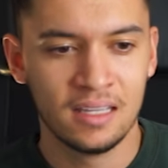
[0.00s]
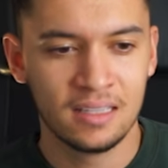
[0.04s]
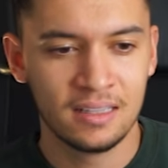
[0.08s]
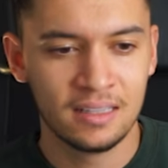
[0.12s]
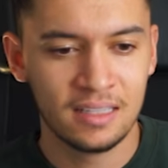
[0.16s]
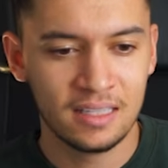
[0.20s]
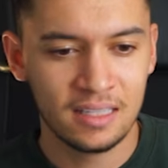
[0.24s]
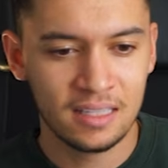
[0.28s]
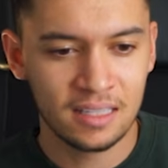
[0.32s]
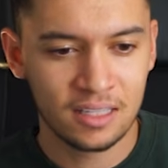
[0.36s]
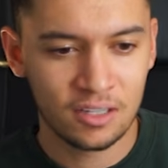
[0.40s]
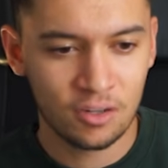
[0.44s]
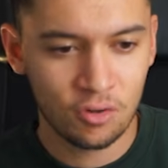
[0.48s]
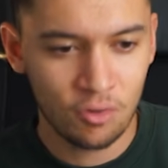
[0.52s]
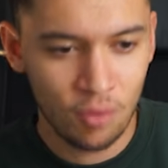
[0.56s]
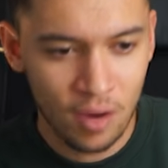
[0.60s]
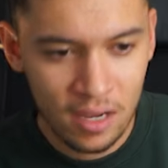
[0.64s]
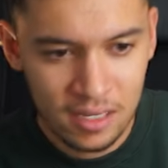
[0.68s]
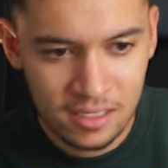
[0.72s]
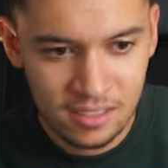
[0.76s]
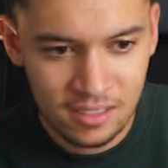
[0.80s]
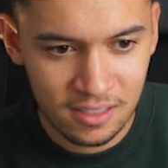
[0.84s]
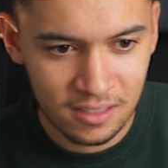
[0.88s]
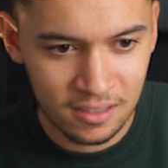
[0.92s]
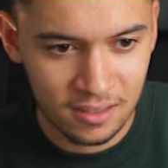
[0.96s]
the
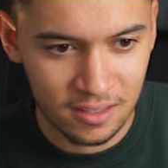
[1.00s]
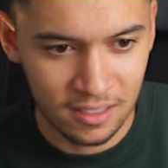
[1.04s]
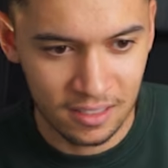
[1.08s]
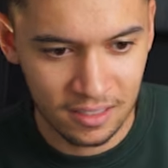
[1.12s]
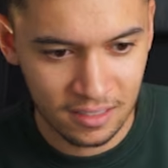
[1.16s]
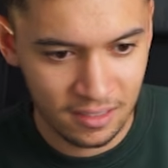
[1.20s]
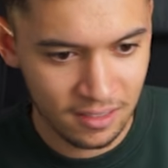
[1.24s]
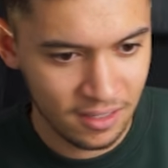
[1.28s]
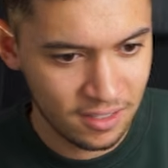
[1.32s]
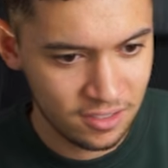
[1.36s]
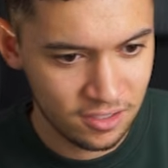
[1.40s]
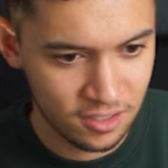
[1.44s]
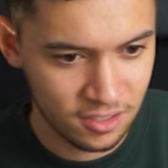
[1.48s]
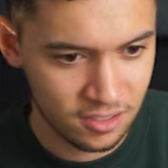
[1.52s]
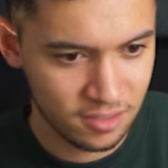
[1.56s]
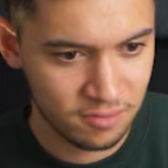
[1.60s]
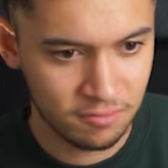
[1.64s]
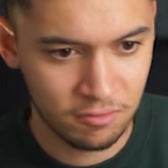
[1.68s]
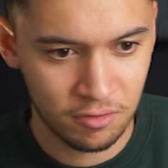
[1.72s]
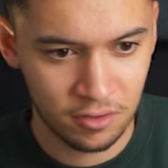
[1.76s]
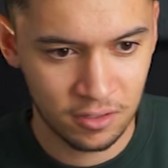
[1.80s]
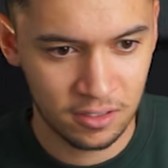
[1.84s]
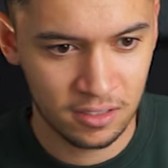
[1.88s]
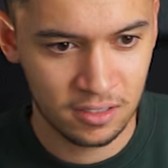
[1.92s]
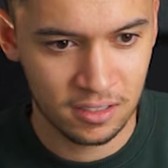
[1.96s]
crazy thing, let's just,
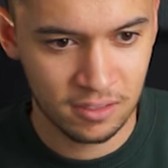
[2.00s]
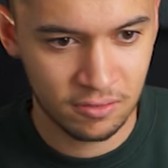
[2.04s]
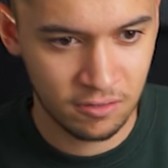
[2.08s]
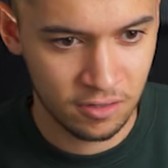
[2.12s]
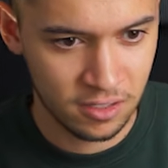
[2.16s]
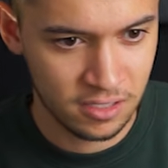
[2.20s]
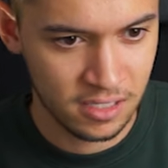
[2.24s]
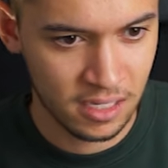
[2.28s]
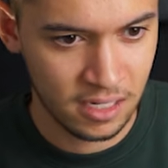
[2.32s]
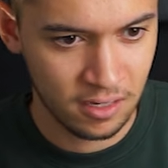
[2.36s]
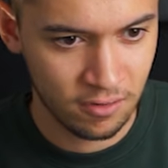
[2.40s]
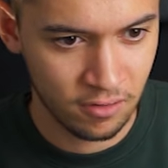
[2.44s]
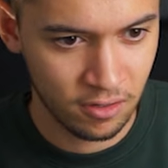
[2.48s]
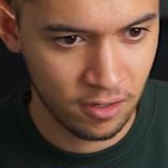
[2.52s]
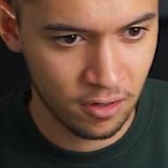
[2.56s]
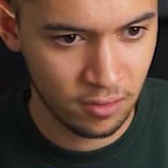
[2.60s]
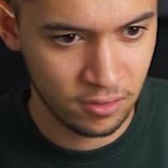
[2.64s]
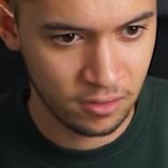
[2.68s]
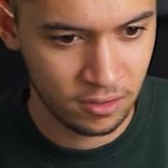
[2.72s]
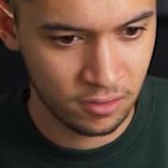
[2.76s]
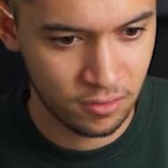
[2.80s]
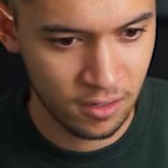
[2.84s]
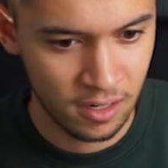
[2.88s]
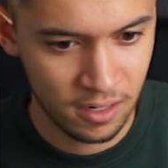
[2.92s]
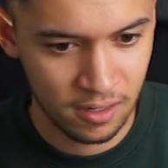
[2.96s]
for the sake of it, go
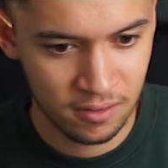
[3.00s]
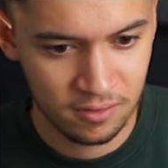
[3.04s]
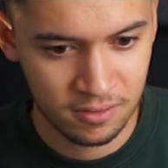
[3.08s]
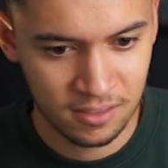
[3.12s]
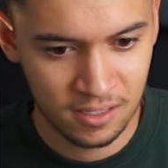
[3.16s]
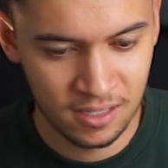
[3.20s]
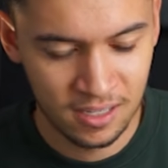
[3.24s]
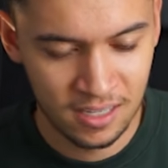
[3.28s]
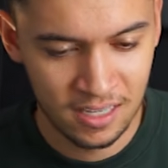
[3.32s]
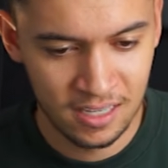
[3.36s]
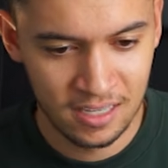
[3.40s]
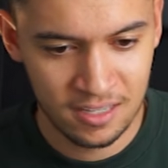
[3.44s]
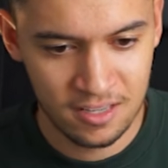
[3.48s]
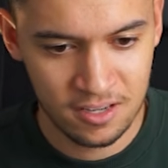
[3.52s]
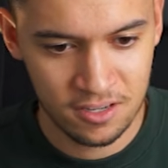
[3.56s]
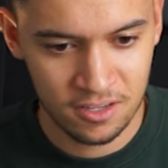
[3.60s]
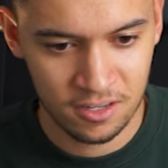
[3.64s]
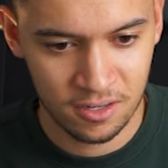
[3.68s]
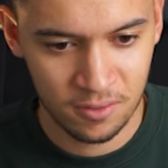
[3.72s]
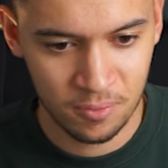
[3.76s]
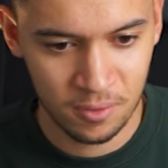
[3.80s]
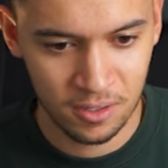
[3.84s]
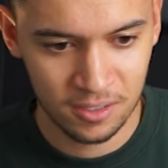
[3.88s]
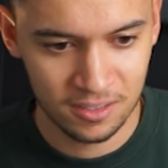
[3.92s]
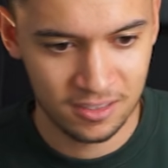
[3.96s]
to creatives. These are
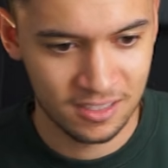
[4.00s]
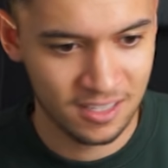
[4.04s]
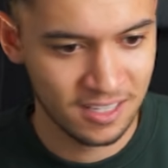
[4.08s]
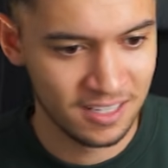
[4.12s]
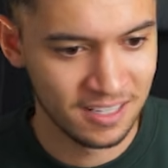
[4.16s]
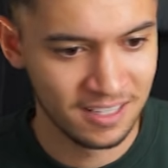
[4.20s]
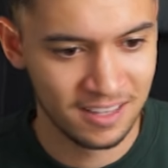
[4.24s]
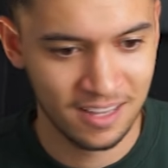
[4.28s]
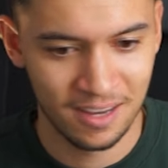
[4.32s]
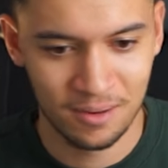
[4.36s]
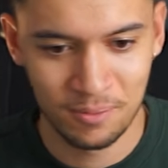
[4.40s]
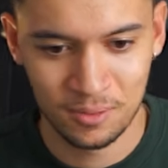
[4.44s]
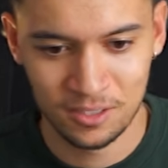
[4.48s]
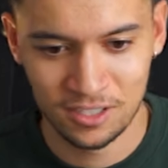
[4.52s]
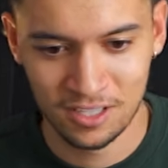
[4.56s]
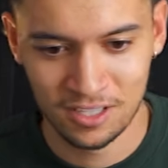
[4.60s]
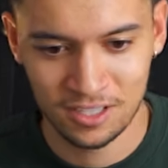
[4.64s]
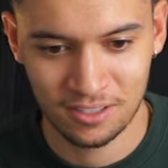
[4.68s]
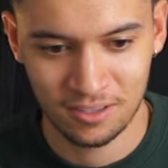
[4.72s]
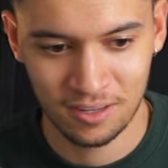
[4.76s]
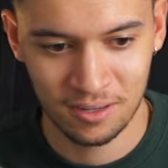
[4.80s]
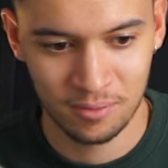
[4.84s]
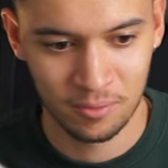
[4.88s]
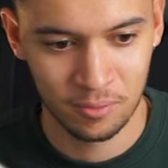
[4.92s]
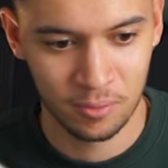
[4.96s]
the ones that we just
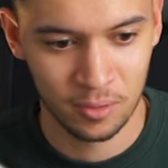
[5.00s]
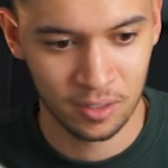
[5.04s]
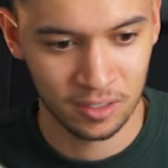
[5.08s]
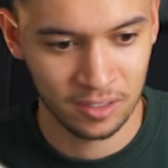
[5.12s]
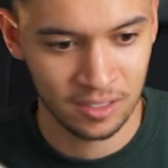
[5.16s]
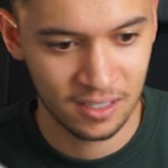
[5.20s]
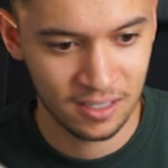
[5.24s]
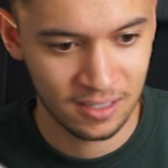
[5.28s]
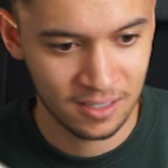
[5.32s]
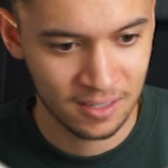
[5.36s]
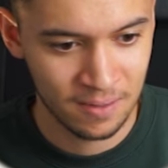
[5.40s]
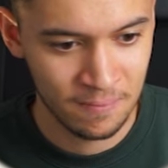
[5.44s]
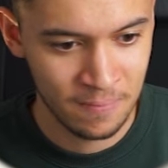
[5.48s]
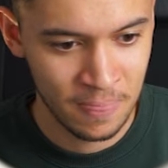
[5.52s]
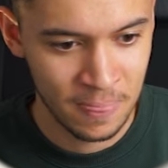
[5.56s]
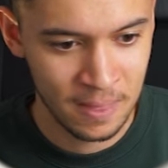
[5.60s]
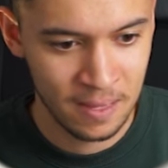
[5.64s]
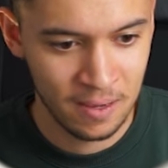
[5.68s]
created with one click.